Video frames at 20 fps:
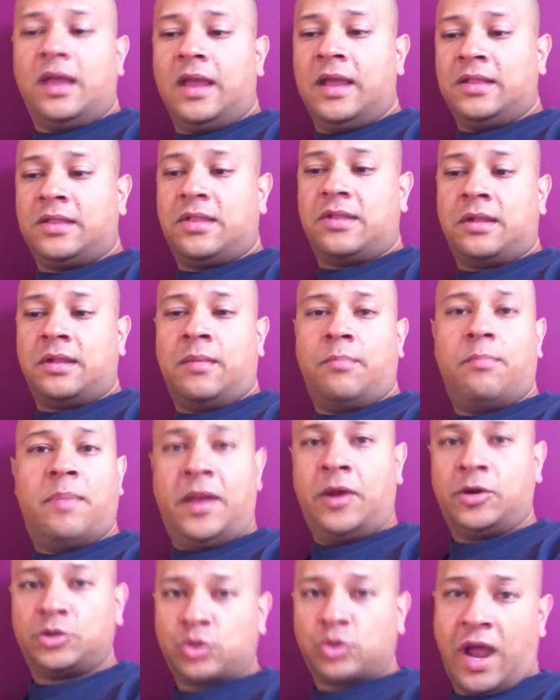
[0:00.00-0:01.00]
it's
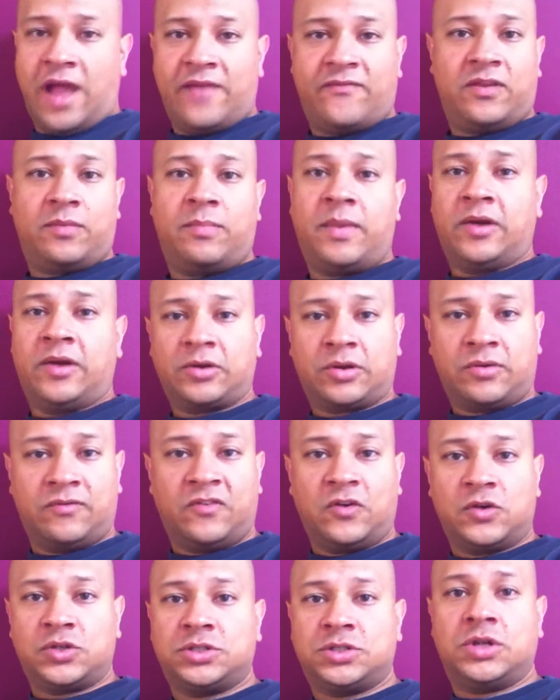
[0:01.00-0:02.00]
better traffic, better
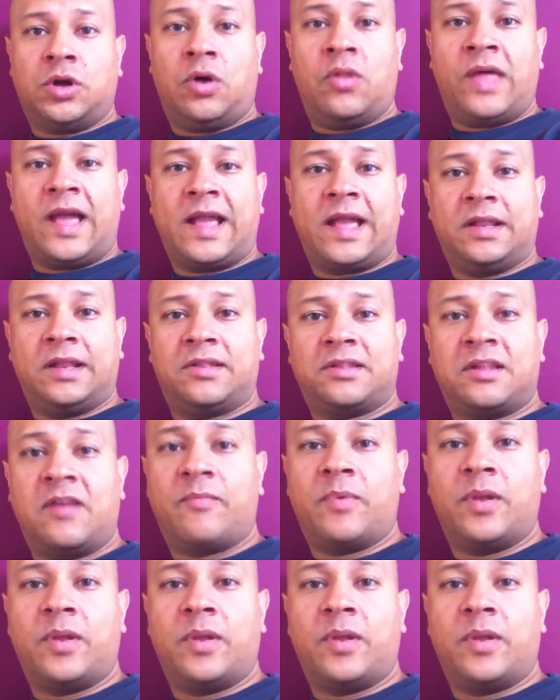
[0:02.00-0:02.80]
conversion, all that kind of stuff.